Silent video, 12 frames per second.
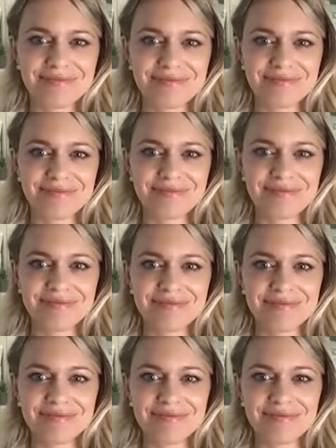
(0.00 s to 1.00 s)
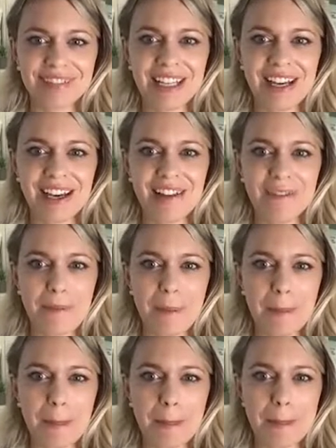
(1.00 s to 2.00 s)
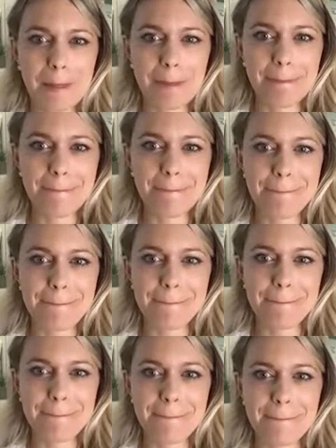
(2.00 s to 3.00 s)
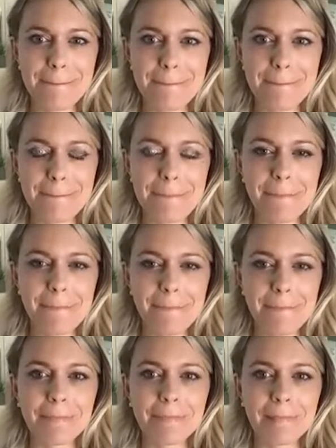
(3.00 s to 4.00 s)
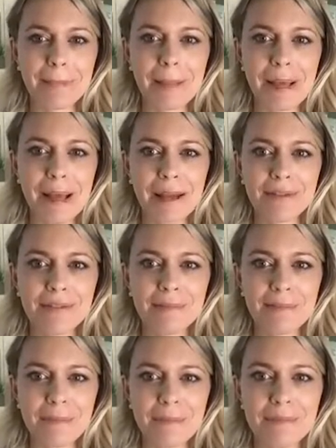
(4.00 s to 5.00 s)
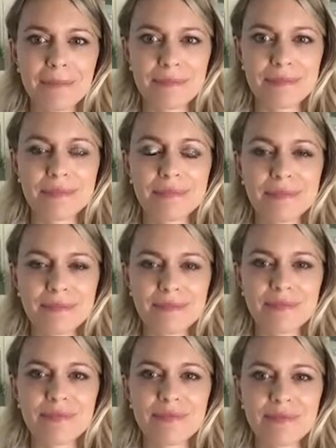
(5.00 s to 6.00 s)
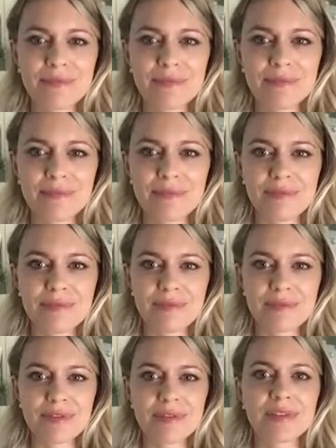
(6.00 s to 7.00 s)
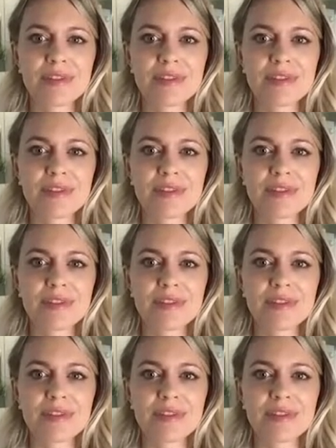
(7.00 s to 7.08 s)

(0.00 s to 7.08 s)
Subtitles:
(silent)